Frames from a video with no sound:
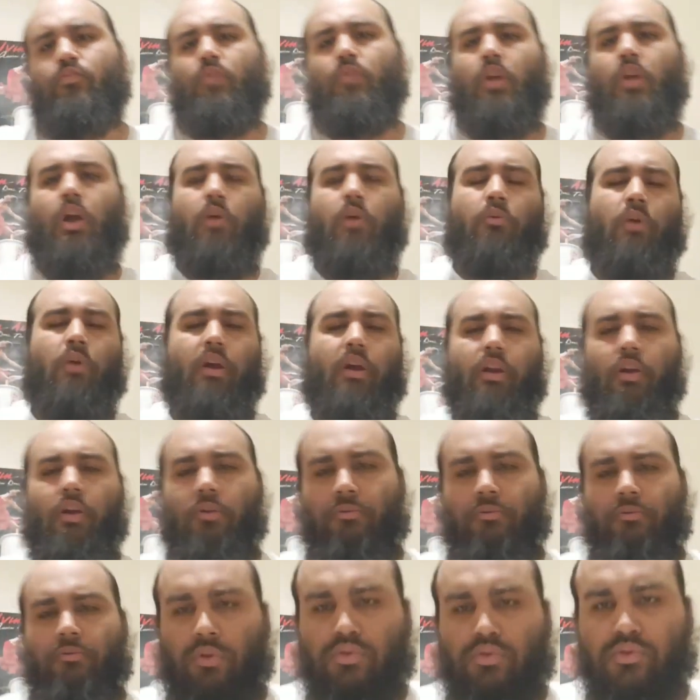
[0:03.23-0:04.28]
All right,
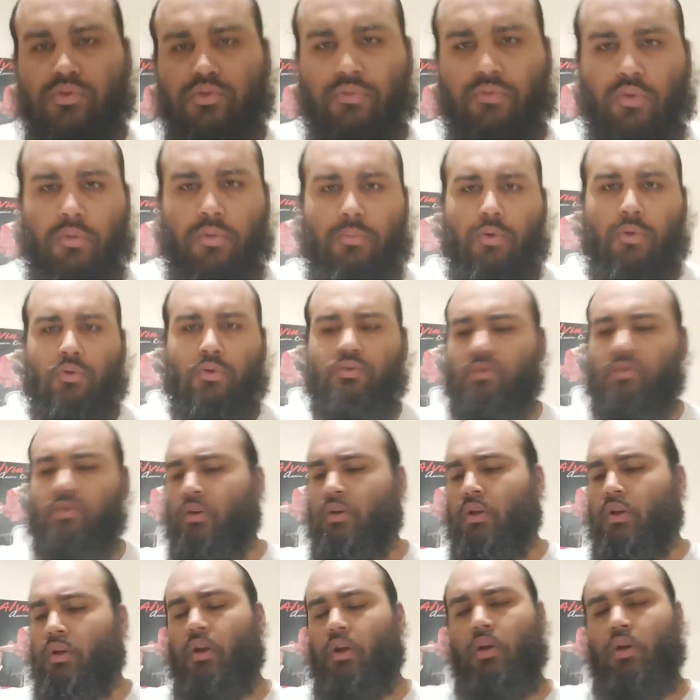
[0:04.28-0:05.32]
first and foremost,
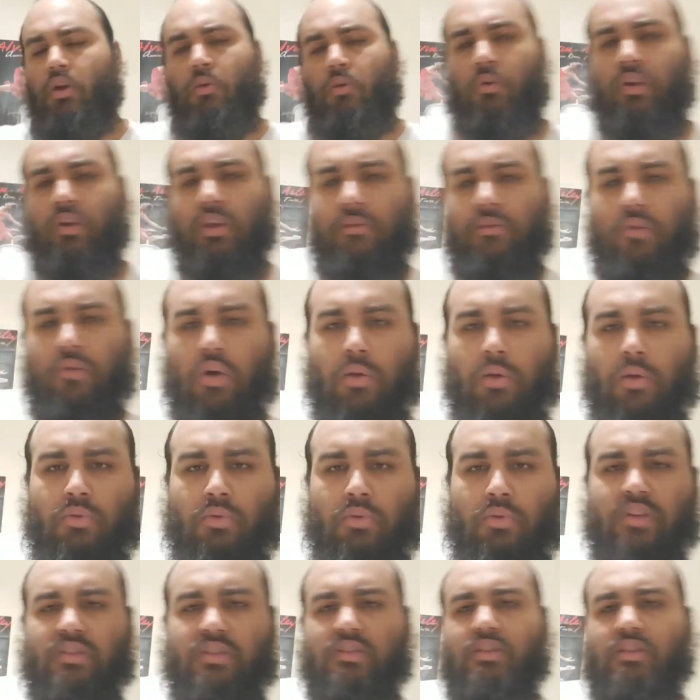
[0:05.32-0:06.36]
I want to give all
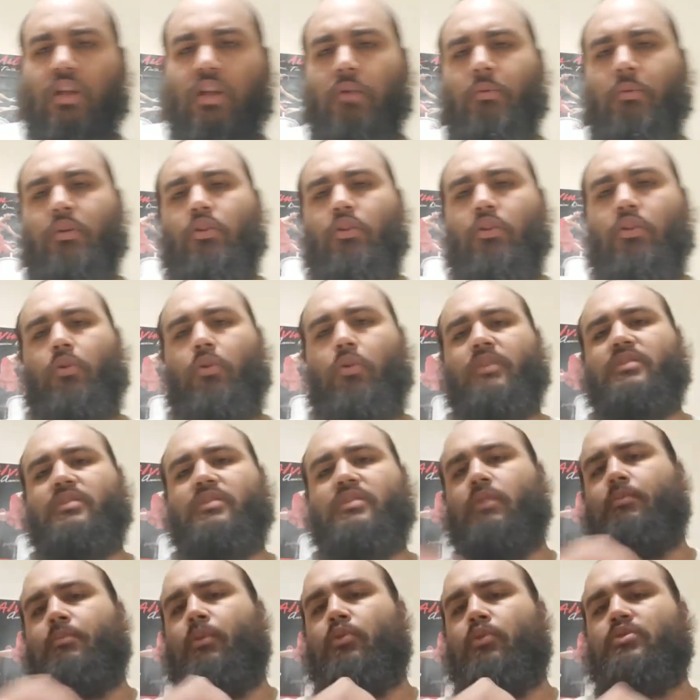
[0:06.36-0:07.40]
praises, honor, and glory to
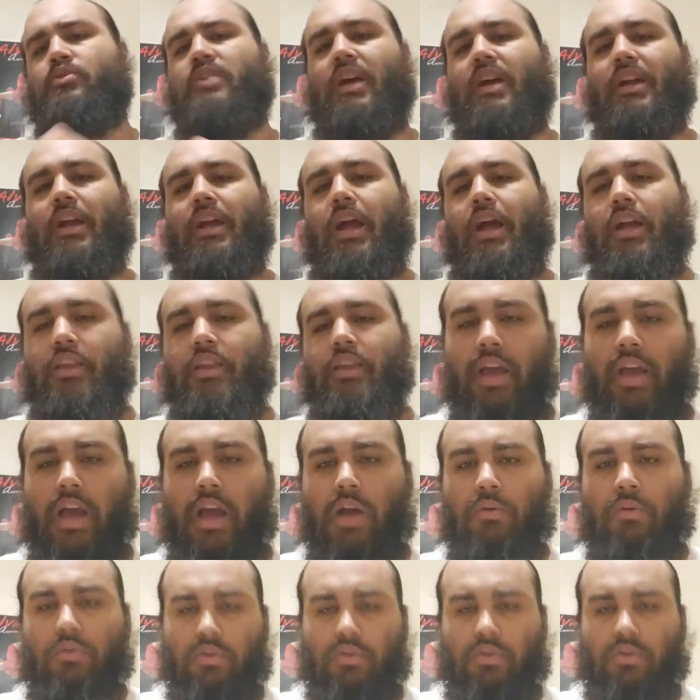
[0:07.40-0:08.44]
the Most High God,
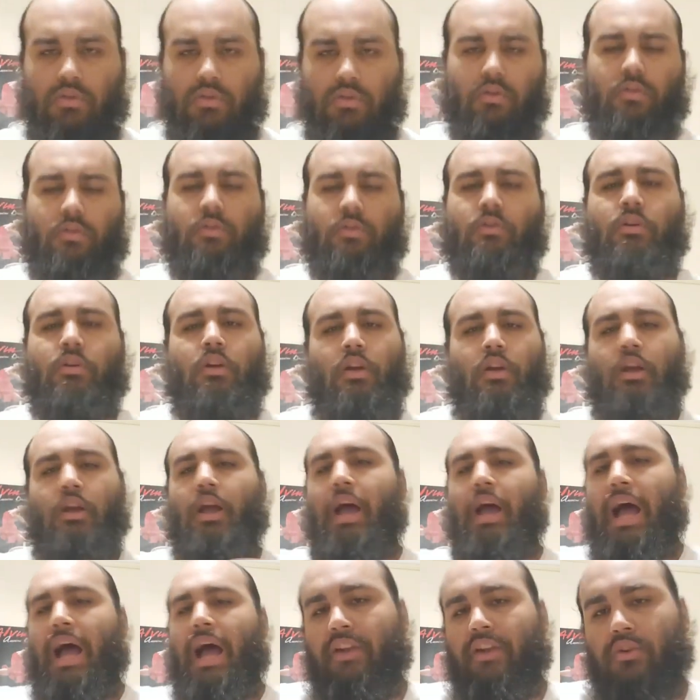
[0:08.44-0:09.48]
Yahweh.
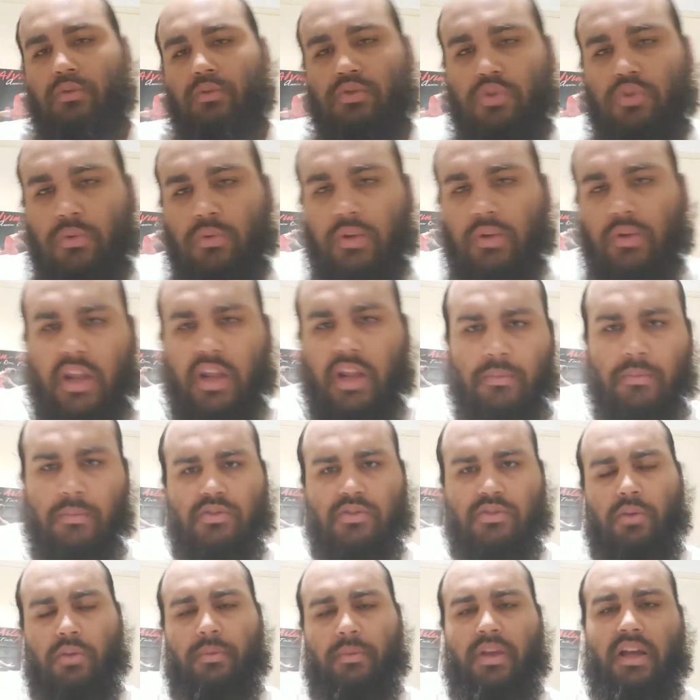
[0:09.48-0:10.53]
I do so in the name of His
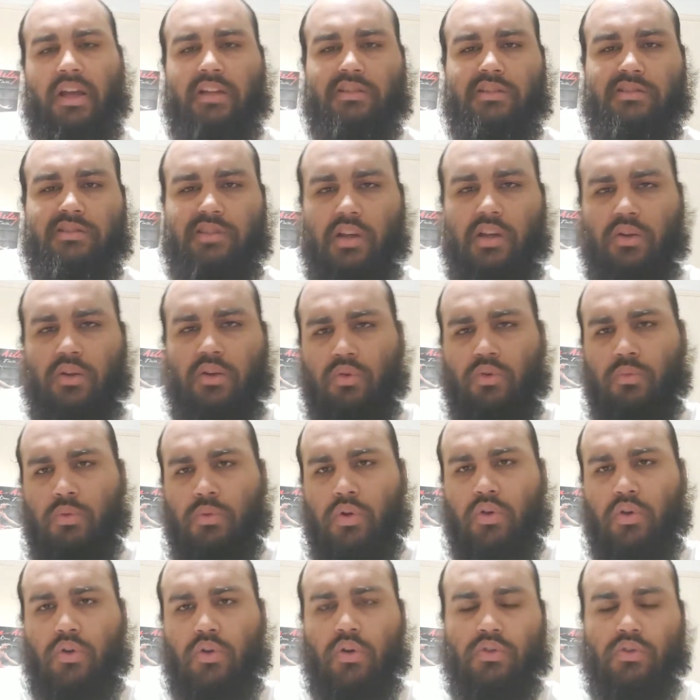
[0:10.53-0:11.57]
only begotten Son, who the
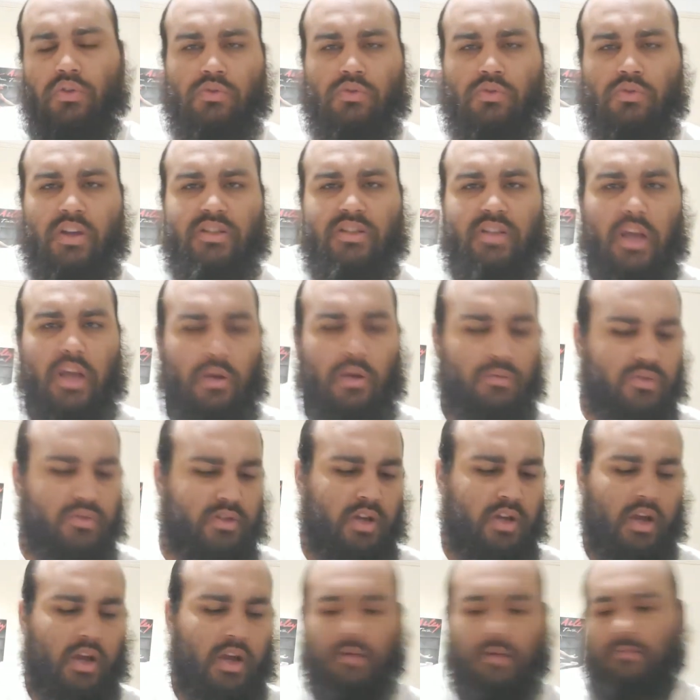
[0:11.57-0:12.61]
world calls Christ,
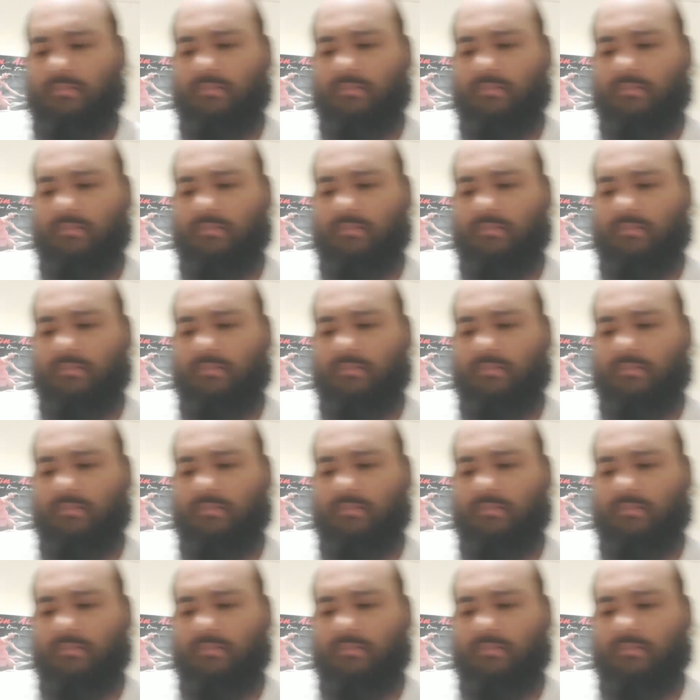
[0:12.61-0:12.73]
Yahweh.